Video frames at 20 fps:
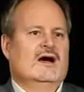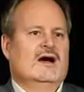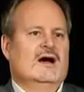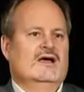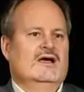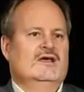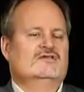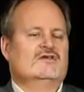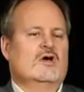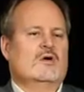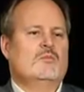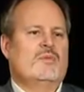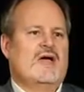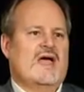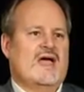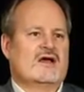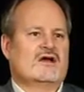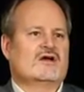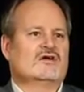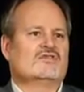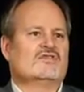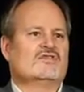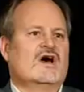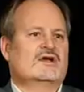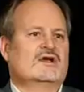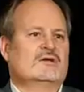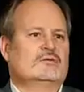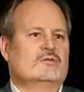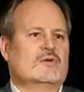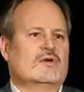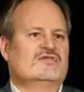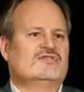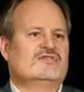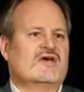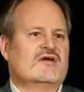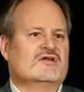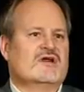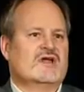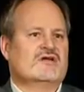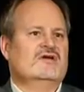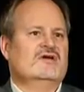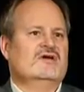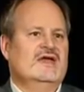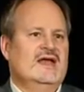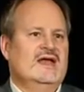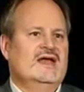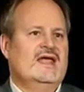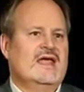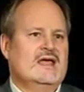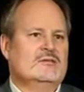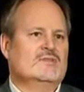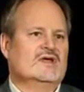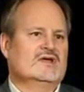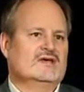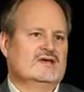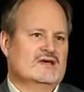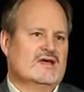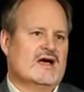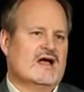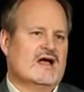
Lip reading: his own bankers thought he was worth $788 million.